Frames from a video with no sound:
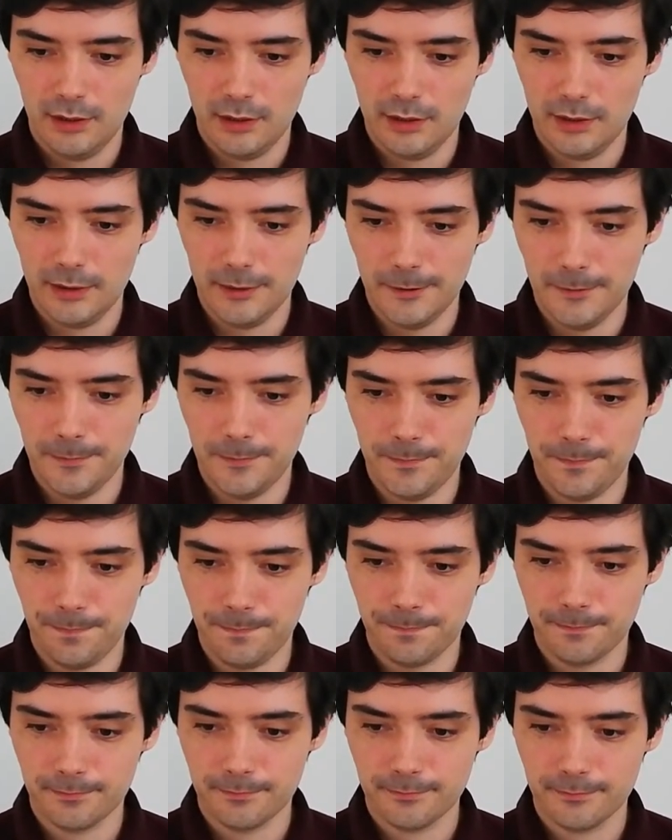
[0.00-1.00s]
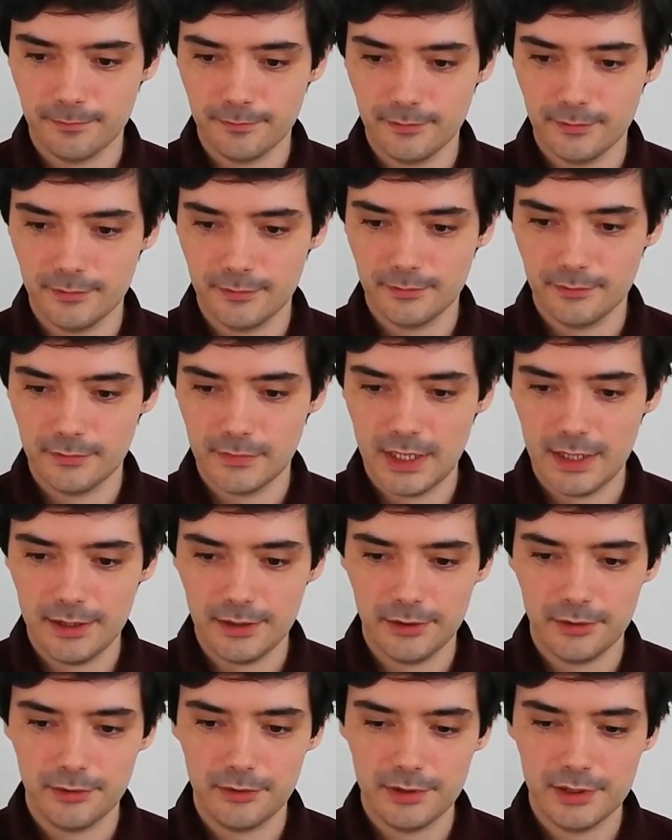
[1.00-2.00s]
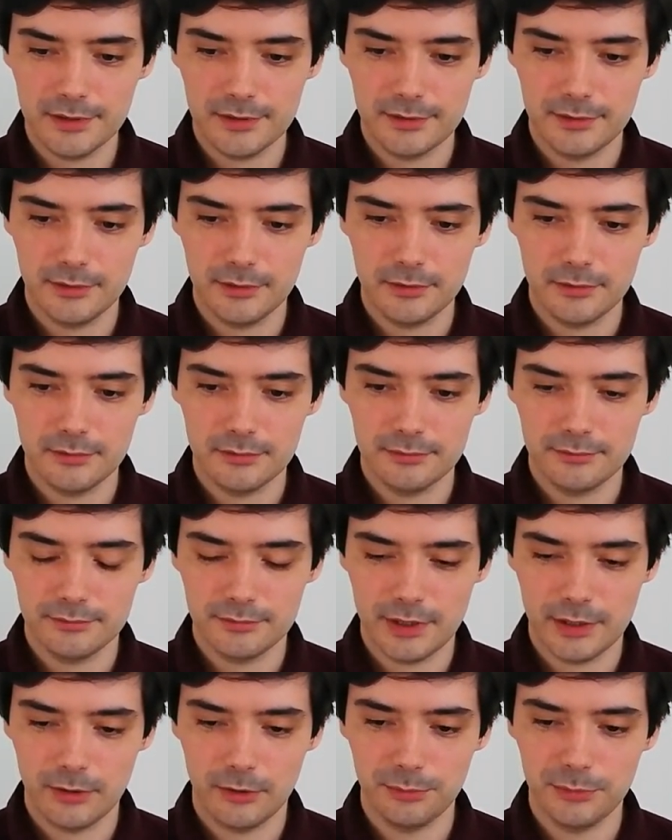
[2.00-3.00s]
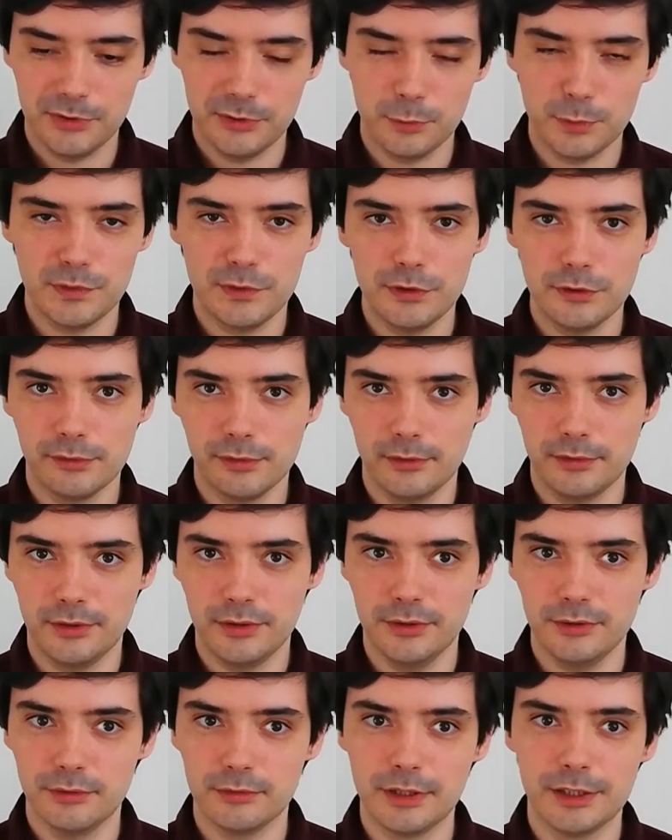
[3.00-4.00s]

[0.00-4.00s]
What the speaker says: Yeah, alright, so I hope this was useful to you.